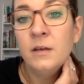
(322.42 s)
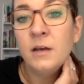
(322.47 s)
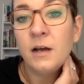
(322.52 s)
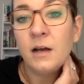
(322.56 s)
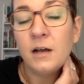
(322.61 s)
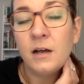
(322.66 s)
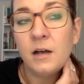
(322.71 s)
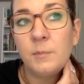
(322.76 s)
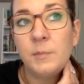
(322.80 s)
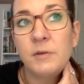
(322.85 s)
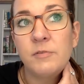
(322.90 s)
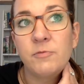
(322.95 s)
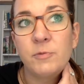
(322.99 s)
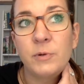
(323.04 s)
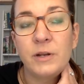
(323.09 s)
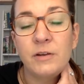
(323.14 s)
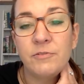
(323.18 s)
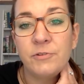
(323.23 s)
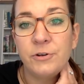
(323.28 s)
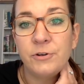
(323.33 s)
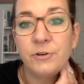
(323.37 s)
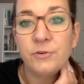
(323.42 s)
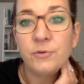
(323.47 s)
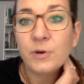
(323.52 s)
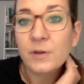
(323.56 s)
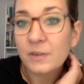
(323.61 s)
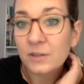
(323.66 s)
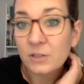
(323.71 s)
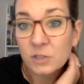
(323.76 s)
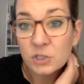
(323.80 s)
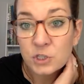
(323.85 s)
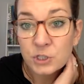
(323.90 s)
if whatever you do on
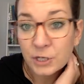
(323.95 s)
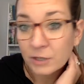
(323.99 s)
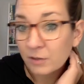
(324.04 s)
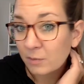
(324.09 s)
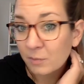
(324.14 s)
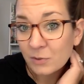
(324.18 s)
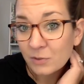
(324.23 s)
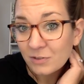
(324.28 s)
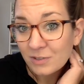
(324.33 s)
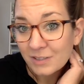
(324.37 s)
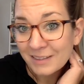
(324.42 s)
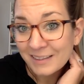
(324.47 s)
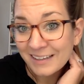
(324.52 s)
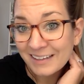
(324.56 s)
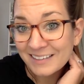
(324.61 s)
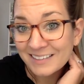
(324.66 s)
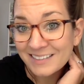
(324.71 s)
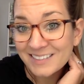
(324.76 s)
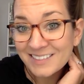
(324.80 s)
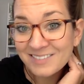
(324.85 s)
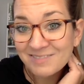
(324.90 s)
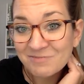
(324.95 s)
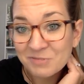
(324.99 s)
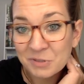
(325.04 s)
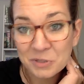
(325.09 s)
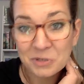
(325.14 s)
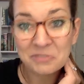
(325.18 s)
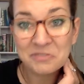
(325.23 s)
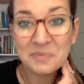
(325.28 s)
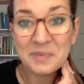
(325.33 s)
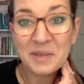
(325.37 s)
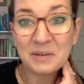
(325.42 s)
there is shareable, and then we'll
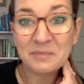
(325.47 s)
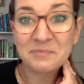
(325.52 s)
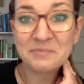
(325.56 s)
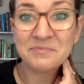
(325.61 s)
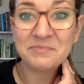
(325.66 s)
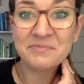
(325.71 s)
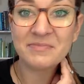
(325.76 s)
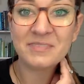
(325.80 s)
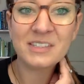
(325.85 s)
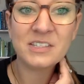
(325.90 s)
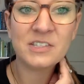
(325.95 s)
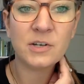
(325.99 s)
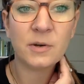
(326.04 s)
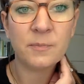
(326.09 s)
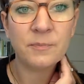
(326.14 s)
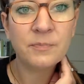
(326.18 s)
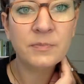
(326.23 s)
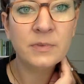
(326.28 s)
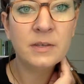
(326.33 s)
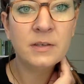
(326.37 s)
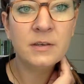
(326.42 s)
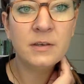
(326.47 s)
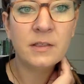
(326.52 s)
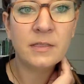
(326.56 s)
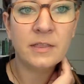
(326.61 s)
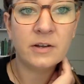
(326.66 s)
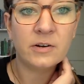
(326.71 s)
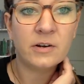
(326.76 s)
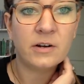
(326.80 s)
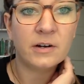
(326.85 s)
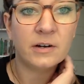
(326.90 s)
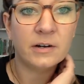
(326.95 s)
go from there. So
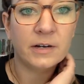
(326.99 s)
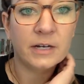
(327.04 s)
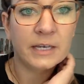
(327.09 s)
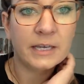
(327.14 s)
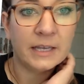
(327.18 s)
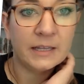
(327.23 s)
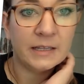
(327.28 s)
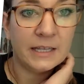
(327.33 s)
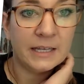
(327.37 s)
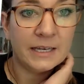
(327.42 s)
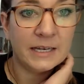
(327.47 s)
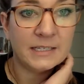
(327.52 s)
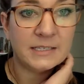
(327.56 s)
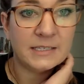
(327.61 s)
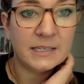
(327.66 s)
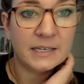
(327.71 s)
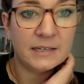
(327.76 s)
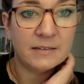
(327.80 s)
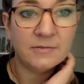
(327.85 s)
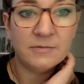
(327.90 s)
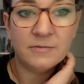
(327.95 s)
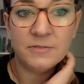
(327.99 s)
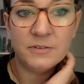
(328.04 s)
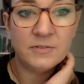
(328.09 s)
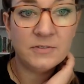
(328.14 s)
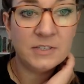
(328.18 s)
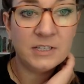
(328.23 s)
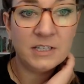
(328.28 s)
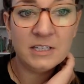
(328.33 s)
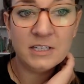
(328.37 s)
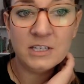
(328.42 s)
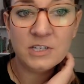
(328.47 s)
there are, again, like I said,
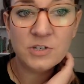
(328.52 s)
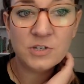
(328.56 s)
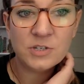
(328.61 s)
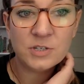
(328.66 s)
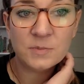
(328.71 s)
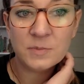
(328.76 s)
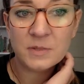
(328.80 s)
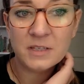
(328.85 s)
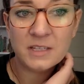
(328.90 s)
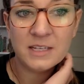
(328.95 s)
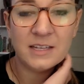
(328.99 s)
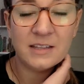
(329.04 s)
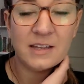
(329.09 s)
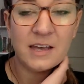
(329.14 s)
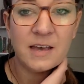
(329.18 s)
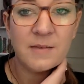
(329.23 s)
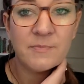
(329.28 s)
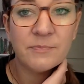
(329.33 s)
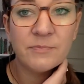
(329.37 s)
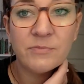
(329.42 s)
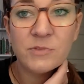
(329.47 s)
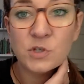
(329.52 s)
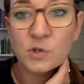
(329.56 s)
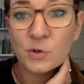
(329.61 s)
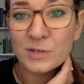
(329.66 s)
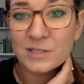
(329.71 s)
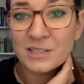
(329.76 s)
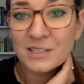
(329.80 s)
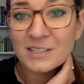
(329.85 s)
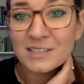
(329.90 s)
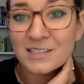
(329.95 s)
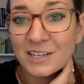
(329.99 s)
15-ish, something like that,
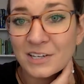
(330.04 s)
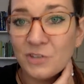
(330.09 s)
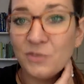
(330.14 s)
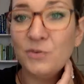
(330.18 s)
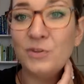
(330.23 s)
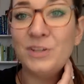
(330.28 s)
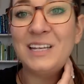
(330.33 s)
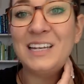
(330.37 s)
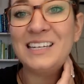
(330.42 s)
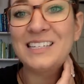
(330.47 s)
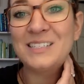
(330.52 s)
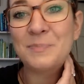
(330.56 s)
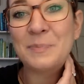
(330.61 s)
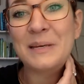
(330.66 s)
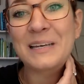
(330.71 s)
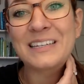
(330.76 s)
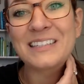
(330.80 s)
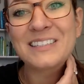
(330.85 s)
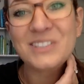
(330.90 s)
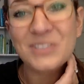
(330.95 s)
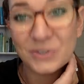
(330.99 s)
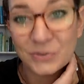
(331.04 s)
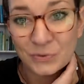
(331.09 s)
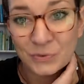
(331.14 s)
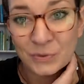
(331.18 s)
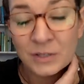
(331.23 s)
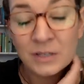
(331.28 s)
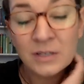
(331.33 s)
choices, and you only need to pick 2.